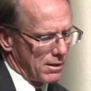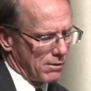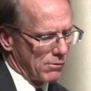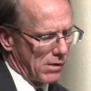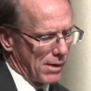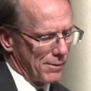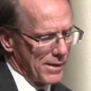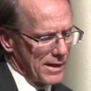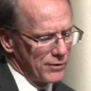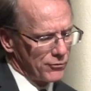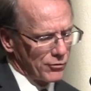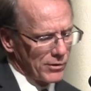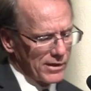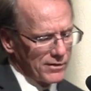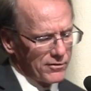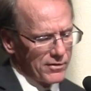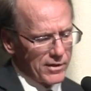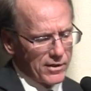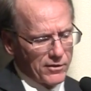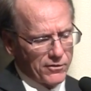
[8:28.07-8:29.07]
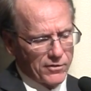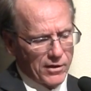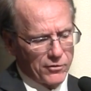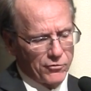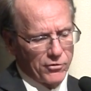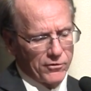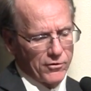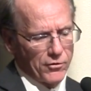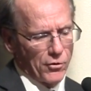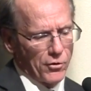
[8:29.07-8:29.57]
While major incidents
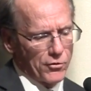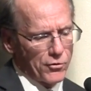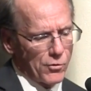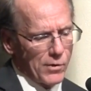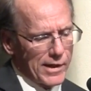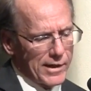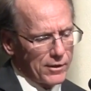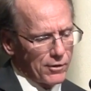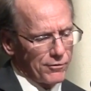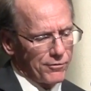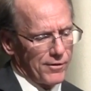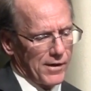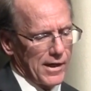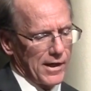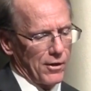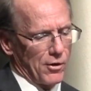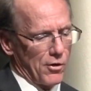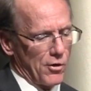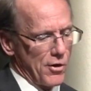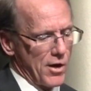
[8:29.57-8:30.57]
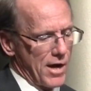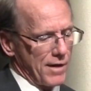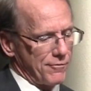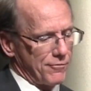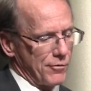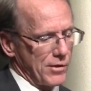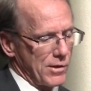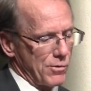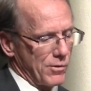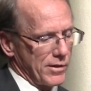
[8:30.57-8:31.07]
such as an earthquake or fire are
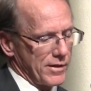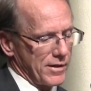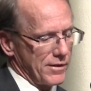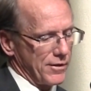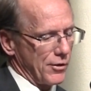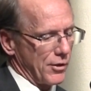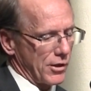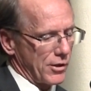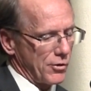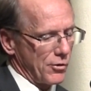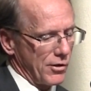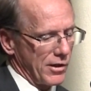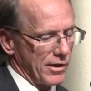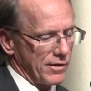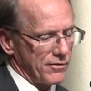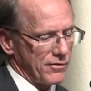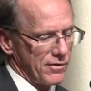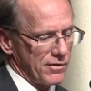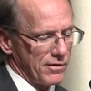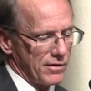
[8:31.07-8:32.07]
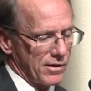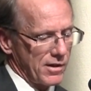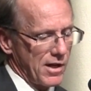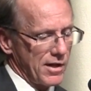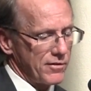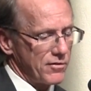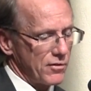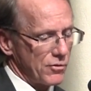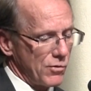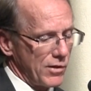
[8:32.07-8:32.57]
not frequent in their occurrence, the
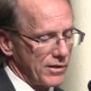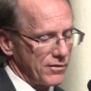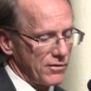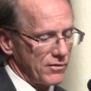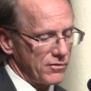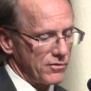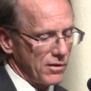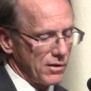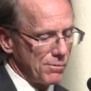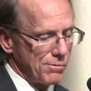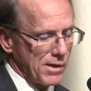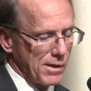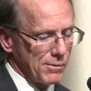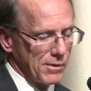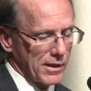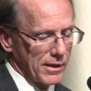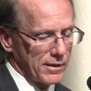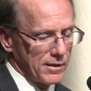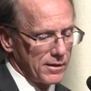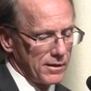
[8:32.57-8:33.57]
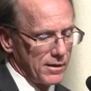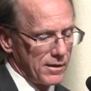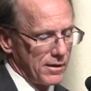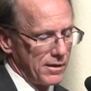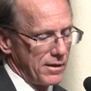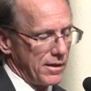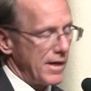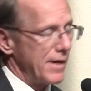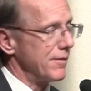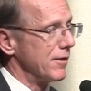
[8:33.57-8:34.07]
consequences to the public
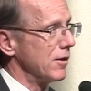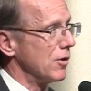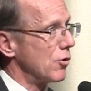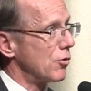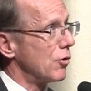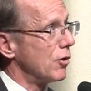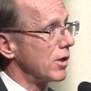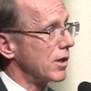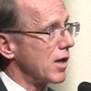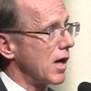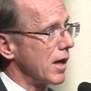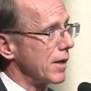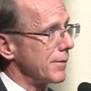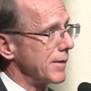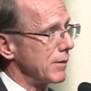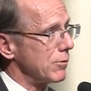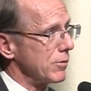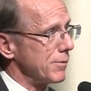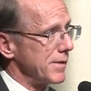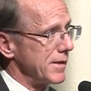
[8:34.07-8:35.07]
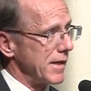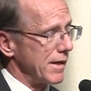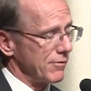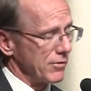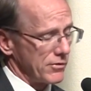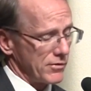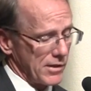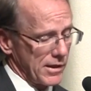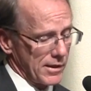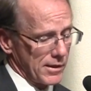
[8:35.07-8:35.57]
and the local economy would be
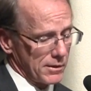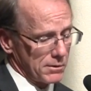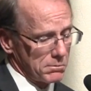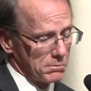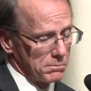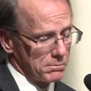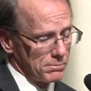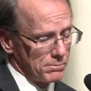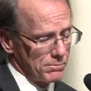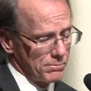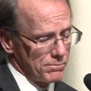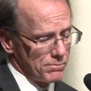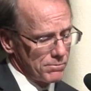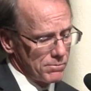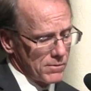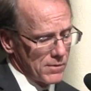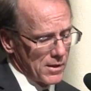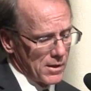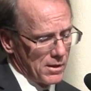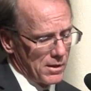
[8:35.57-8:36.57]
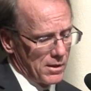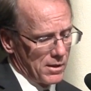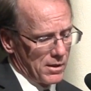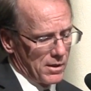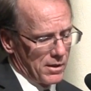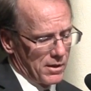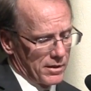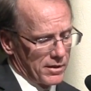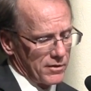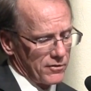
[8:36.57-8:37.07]
devastating.
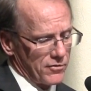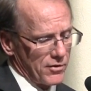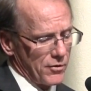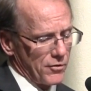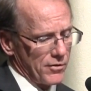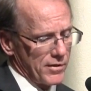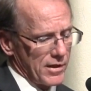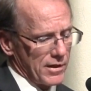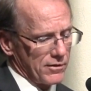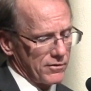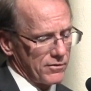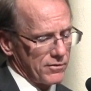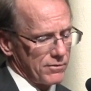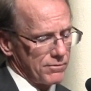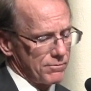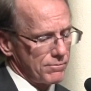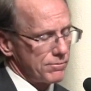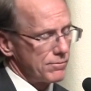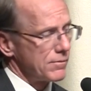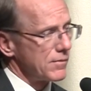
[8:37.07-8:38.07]
Consider this.